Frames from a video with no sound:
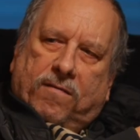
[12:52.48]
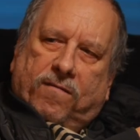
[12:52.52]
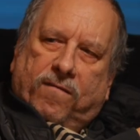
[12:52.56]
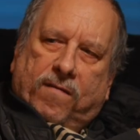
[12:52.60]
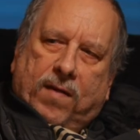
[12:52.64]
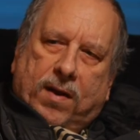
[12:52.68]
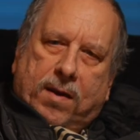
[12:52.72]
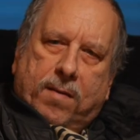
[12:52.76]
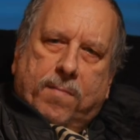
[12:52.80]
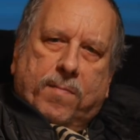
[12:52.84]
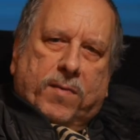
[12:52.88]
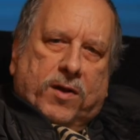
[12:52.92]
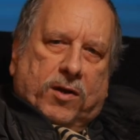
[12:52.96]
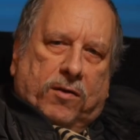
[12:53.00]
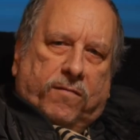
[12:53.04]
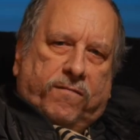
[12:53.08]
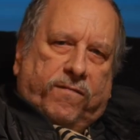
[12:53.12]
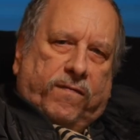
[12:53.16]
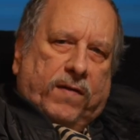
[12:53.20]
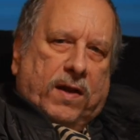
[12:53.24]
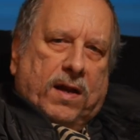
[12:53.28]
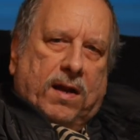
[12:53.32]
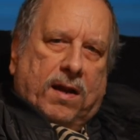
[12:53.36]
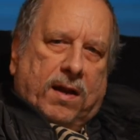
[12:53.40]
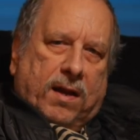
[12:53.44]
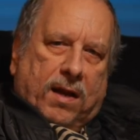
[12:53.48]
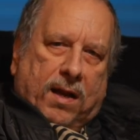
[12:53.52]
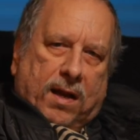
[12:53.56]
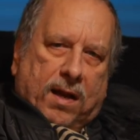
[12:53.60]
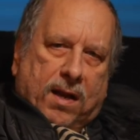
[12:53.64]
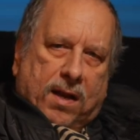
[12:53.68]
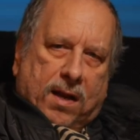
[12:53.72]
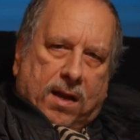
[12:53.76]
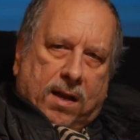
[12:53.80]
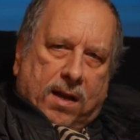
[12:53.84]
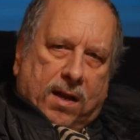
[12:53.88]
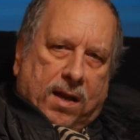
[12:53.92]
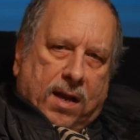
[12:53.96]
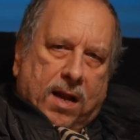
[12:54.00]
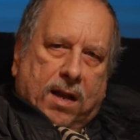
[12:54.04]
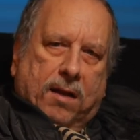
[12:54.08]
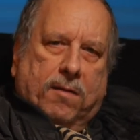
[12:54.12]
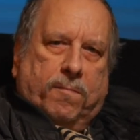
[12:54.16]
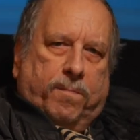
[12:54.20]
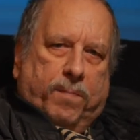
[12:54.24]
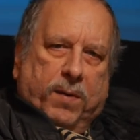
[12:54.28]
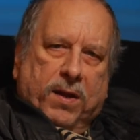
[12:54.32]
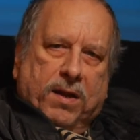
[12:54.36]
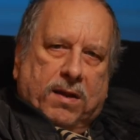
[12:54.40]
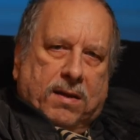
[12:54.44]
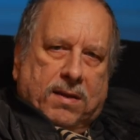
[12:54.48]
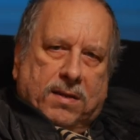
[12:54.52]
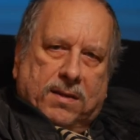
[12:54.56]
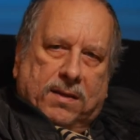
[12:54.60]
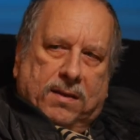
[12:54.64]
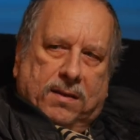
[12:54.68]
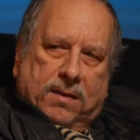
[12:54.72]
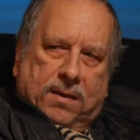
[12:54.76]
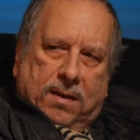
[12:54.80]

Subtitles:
very much feeling in that piece.